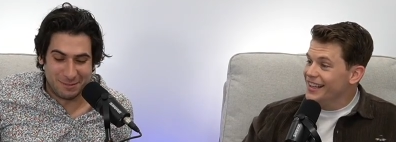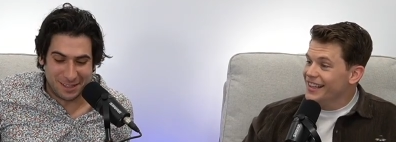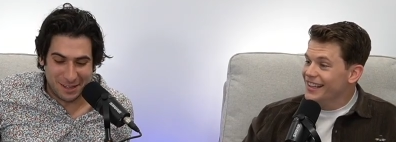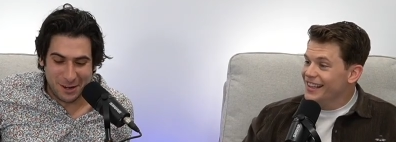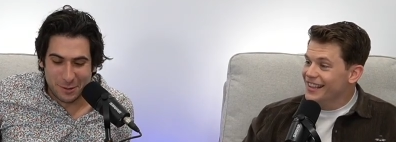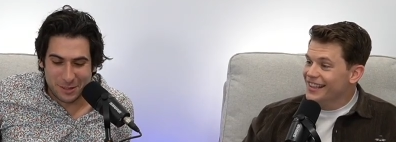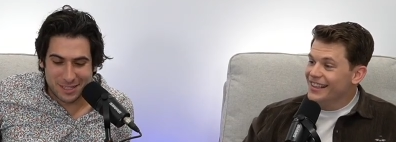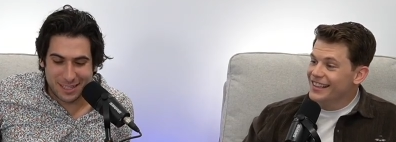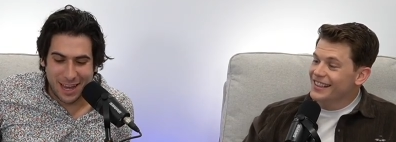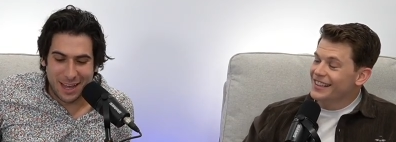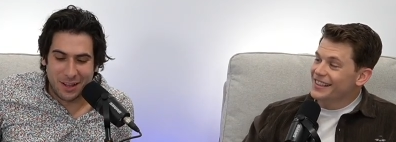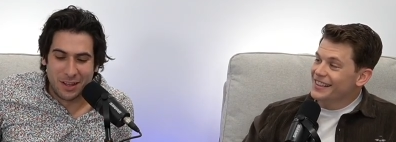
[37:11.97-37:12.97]
Speaker 1: to know the
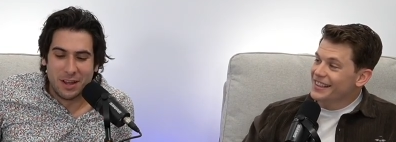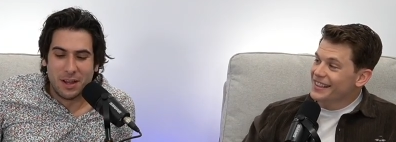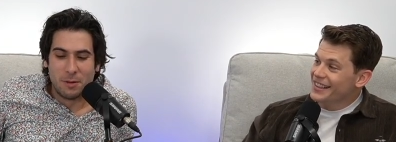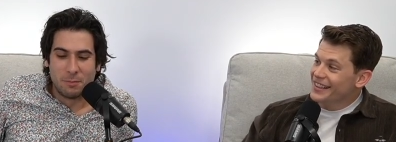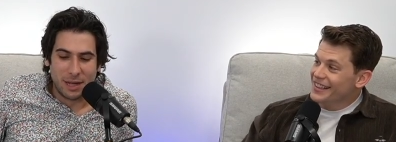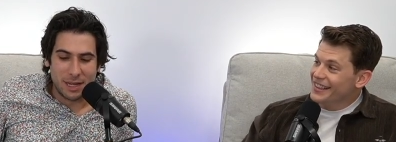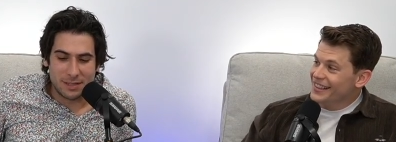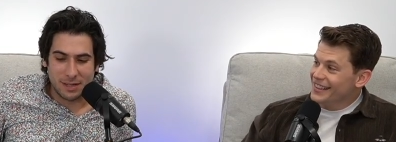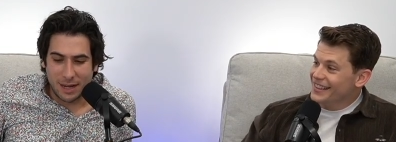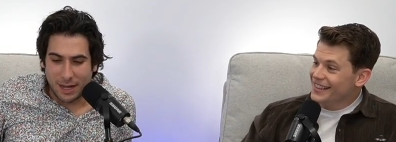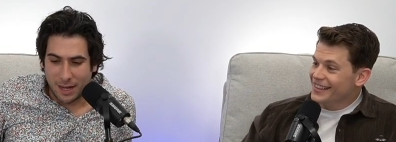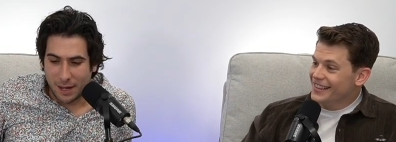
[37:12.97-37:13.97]
scale, but
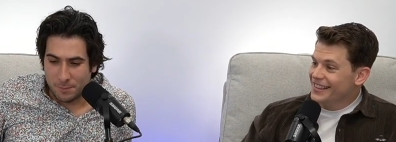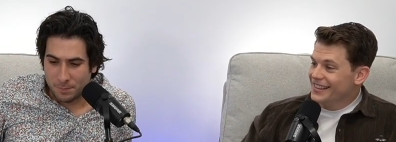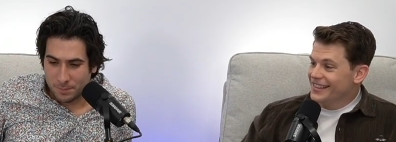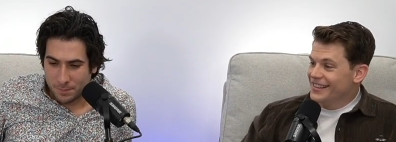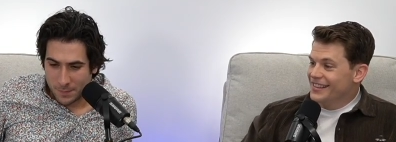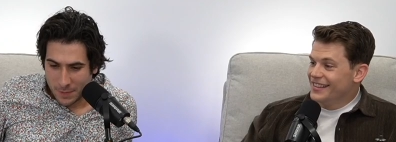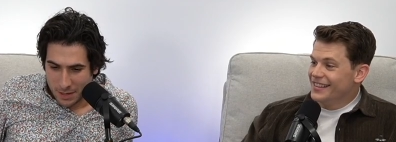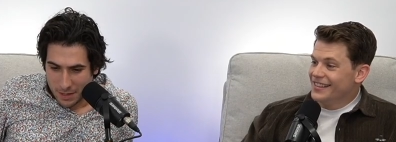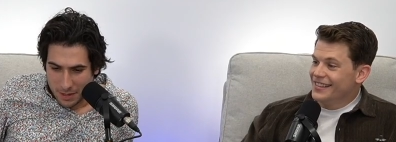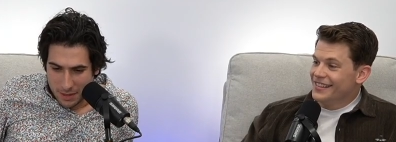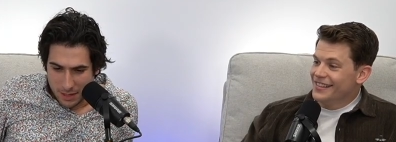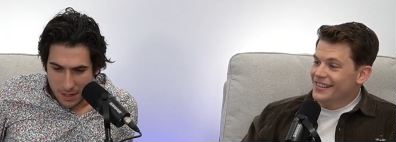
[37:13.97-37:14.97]
uh,
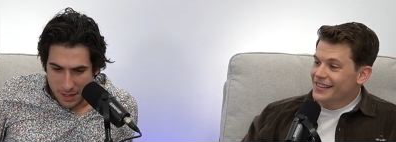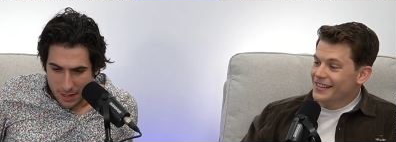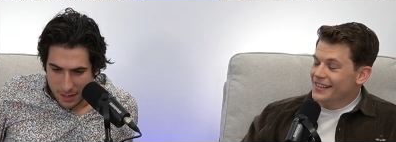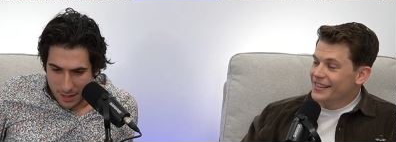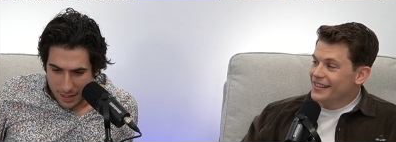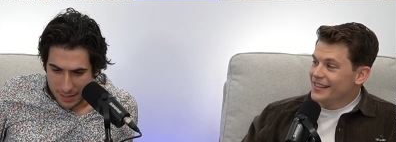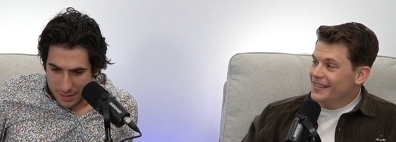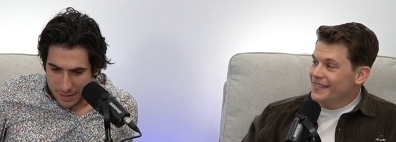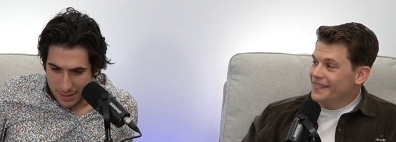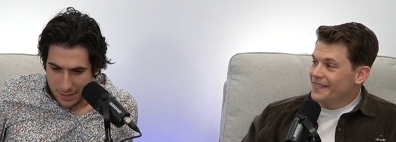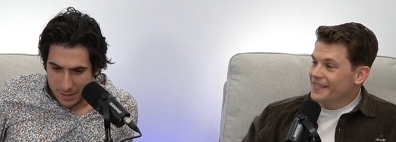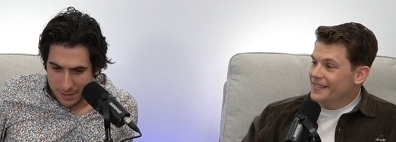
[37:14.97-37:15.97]
the uh,
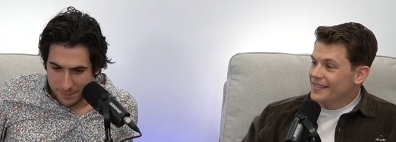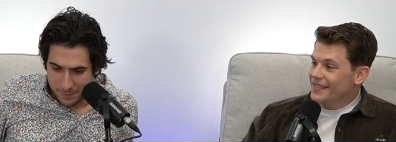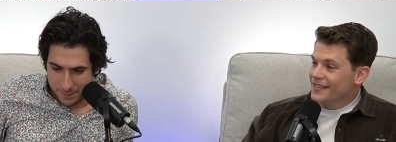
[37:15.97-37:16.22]
the